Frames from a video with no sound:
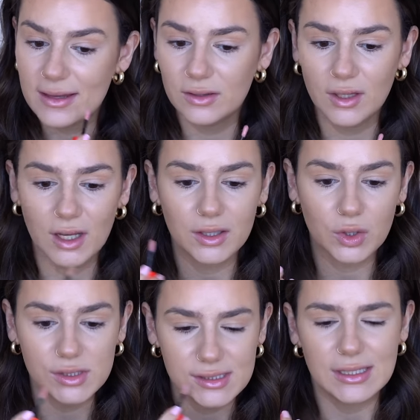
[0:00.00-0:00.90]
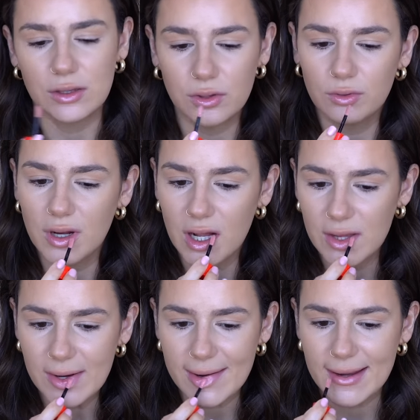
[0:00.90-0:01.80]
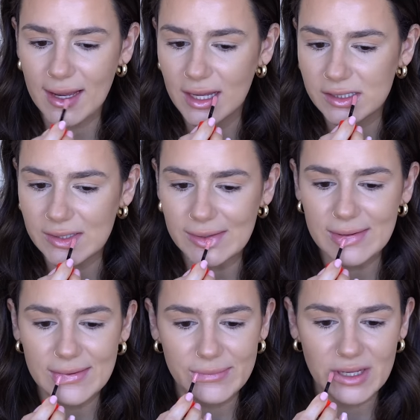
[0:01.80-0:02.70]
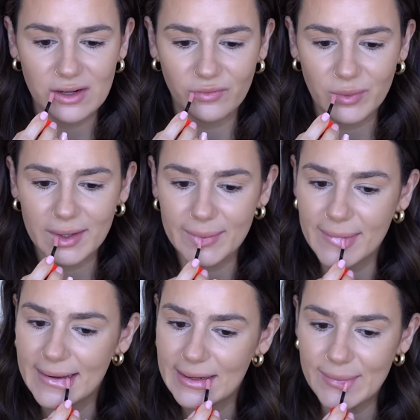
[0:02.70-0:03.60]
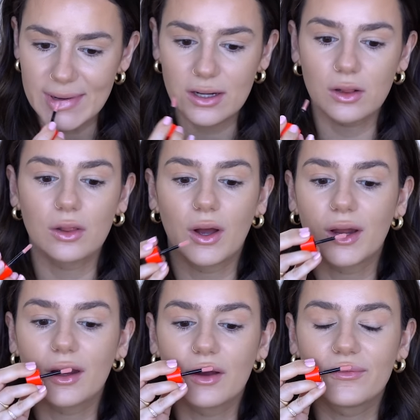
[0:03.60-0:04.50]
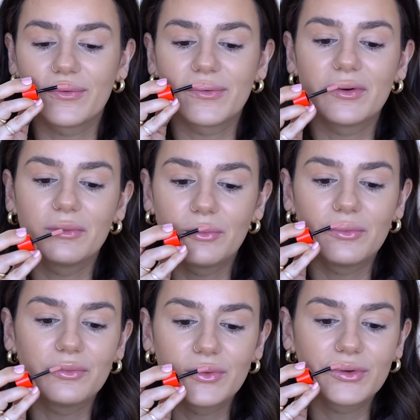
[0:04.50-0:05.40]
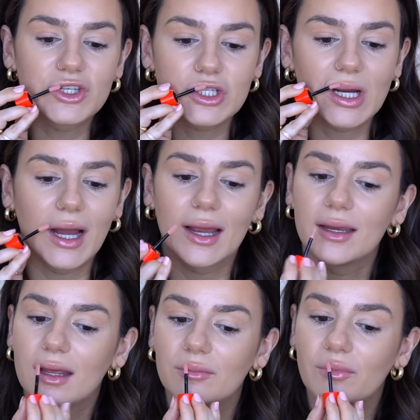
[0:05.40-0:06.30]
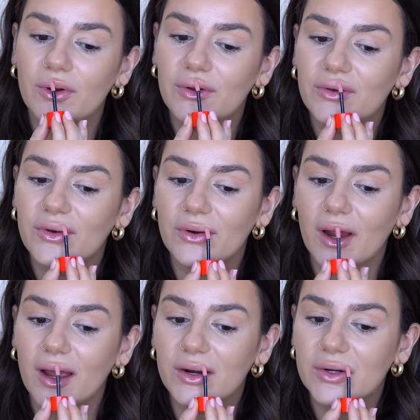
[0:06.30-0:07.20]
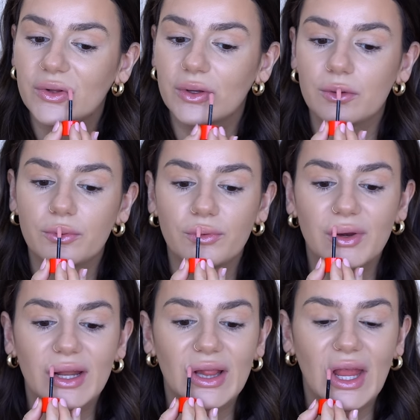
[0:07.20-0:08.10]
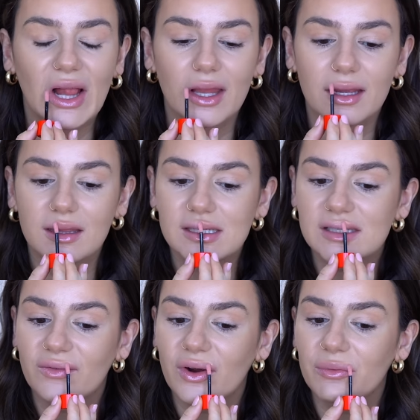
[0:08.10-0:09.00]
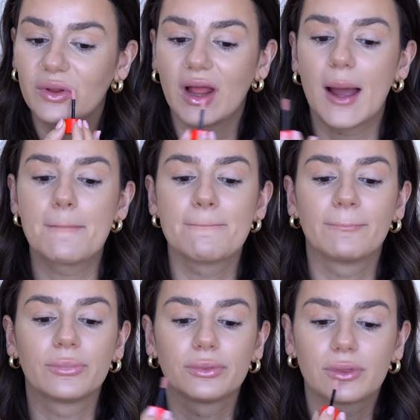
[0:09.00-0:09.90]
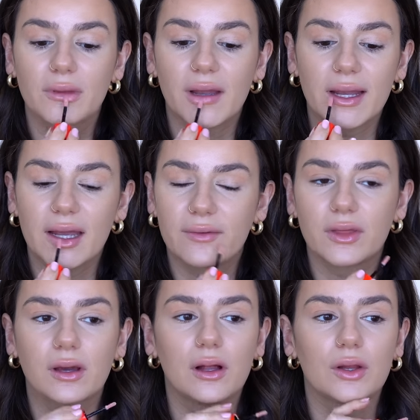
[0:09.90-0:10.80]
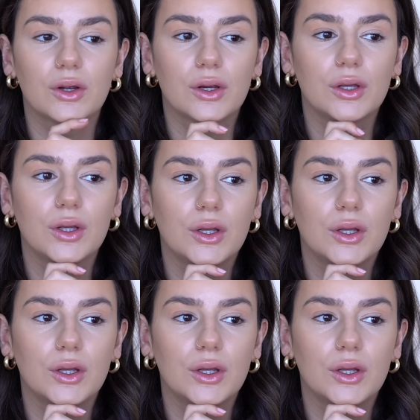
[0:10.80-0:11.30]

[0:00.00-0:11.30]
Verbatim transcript: not see-through color. It has a little bit of pigment, but a lot of shine and moisture. I actually really like this formula. I have the color